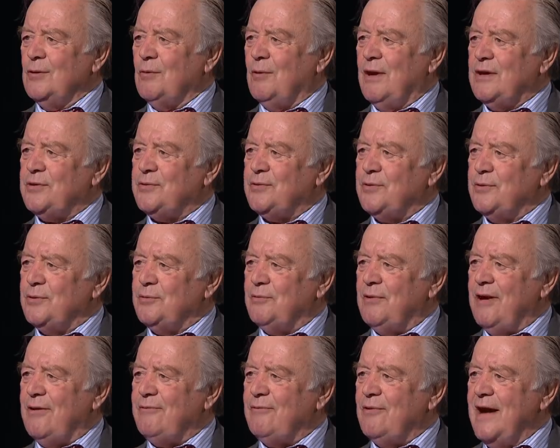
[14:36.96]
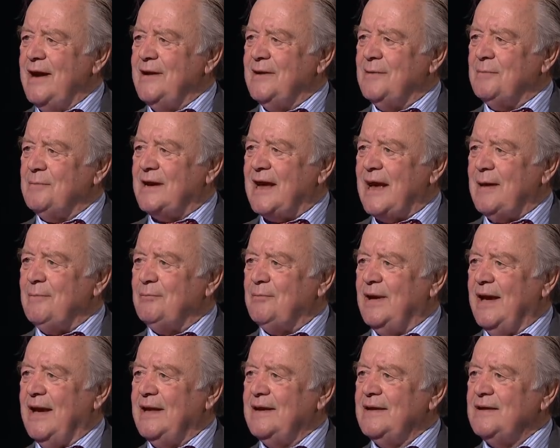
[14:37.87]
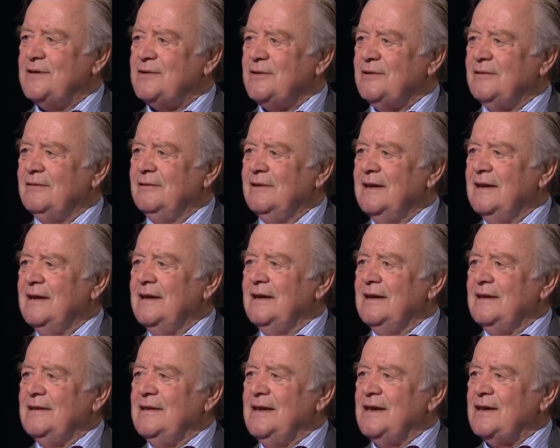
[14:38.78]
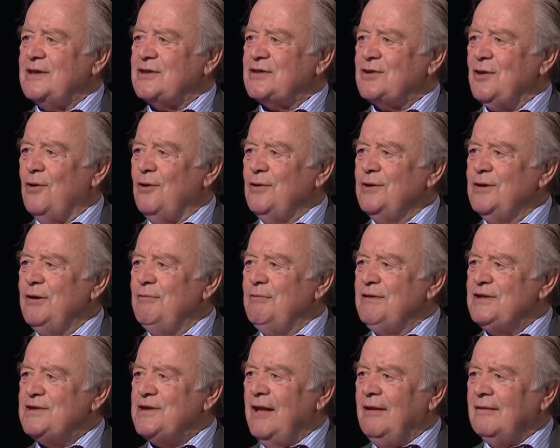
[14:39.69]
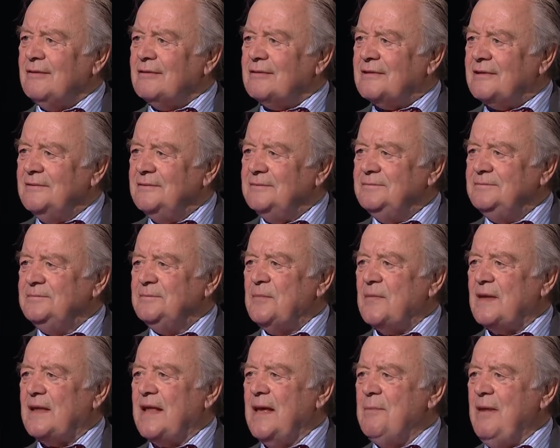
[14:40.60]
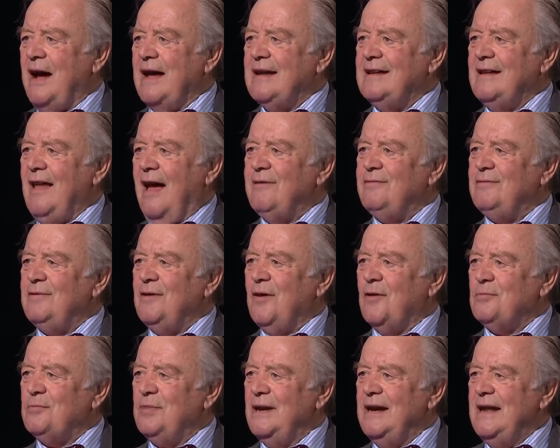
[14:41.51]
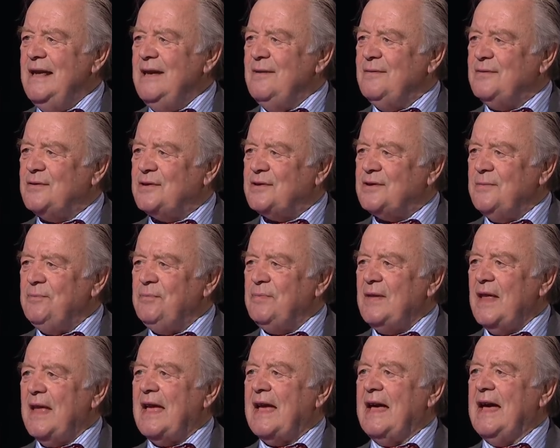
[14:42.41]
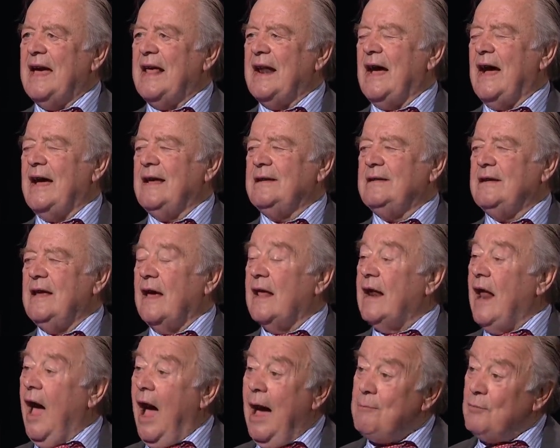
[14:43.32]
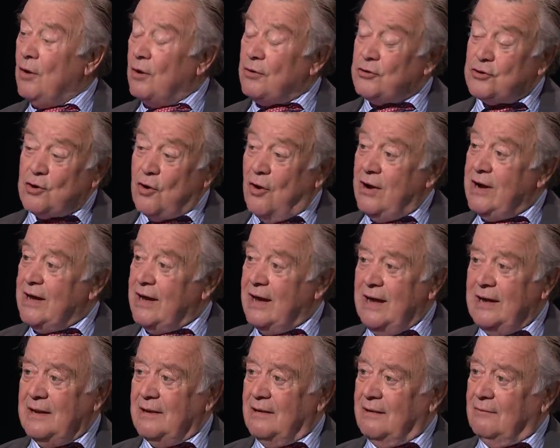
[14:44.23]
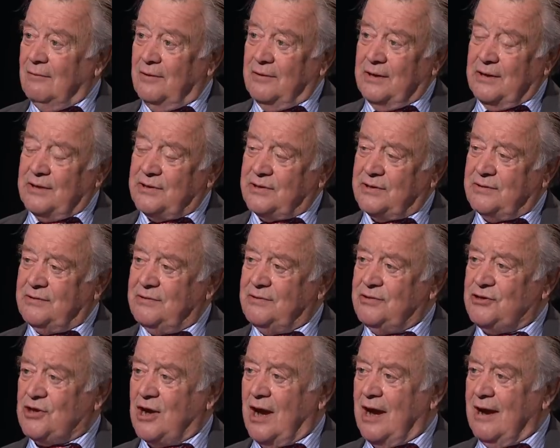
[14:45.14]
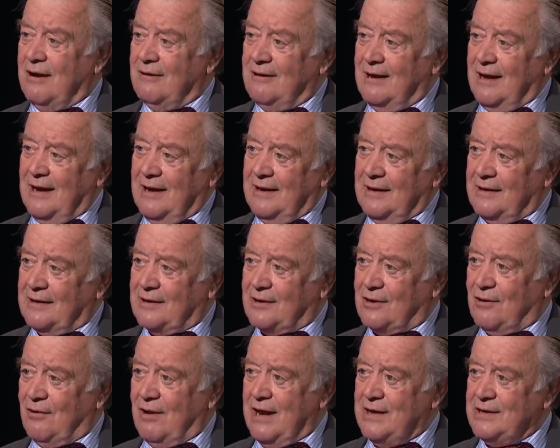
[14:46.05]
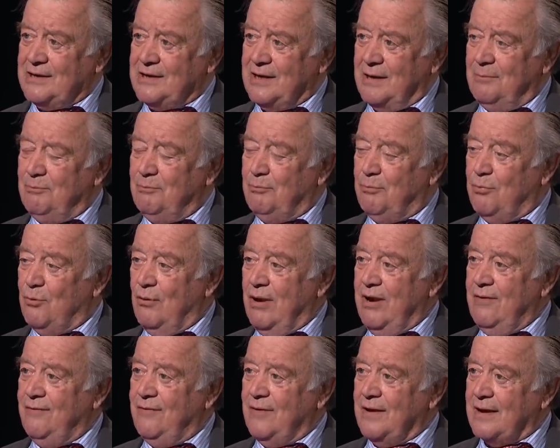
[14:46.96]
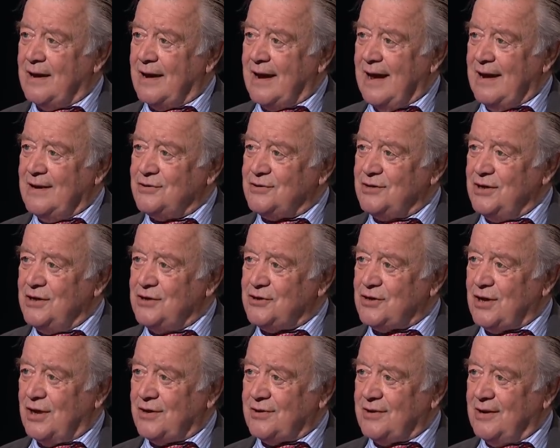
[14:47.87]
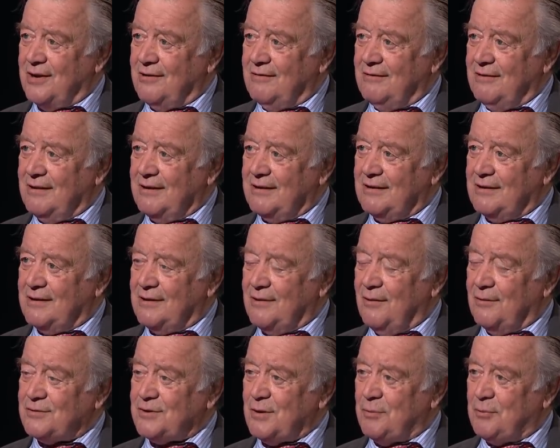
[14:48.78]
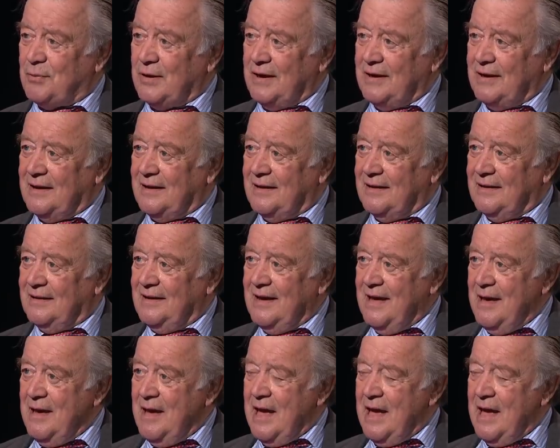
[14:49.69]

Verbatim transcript: the way through the referendum campaign until the extraordinary result, and my lifelong beliefs. And, I, and I'm not joining in in all this childlike, crazy briefing against each other and gossiping and